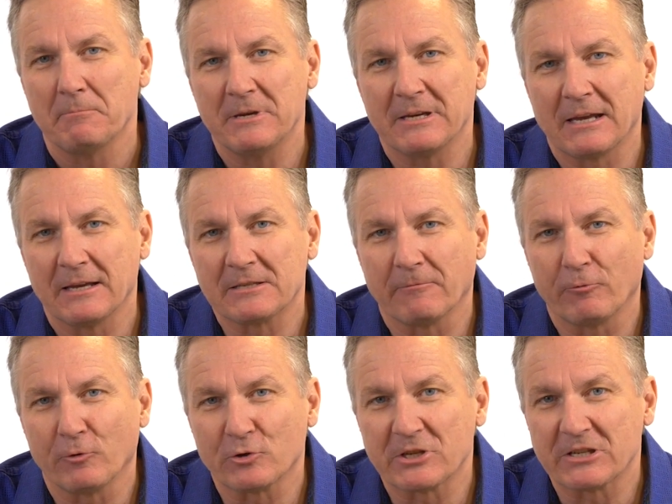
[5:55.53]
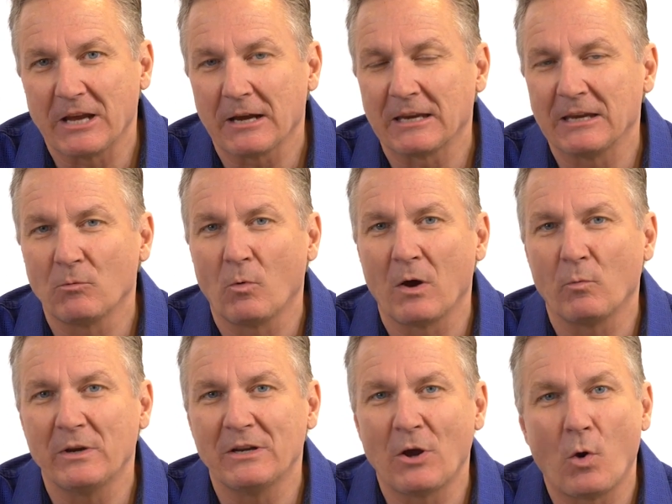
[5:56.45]
Because if we're stuck in what
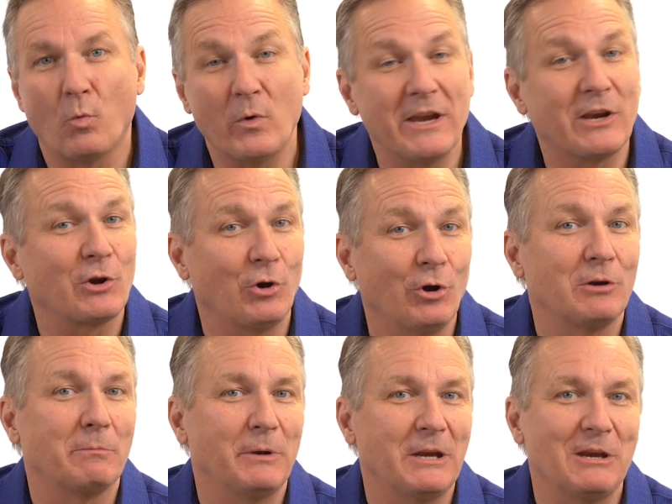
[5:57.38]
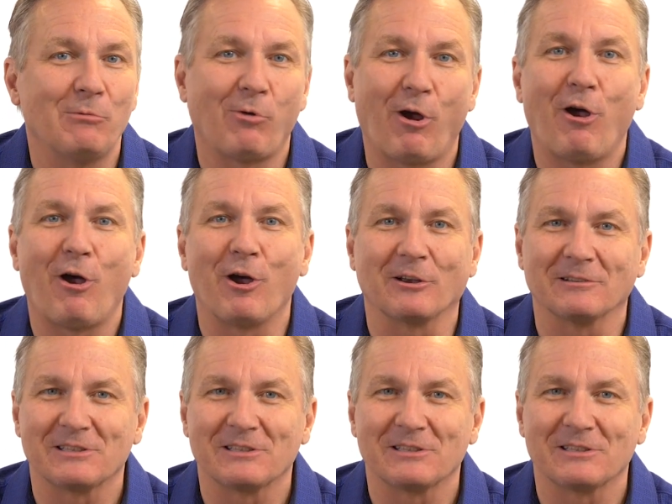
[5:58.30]
we know, we could be wrong.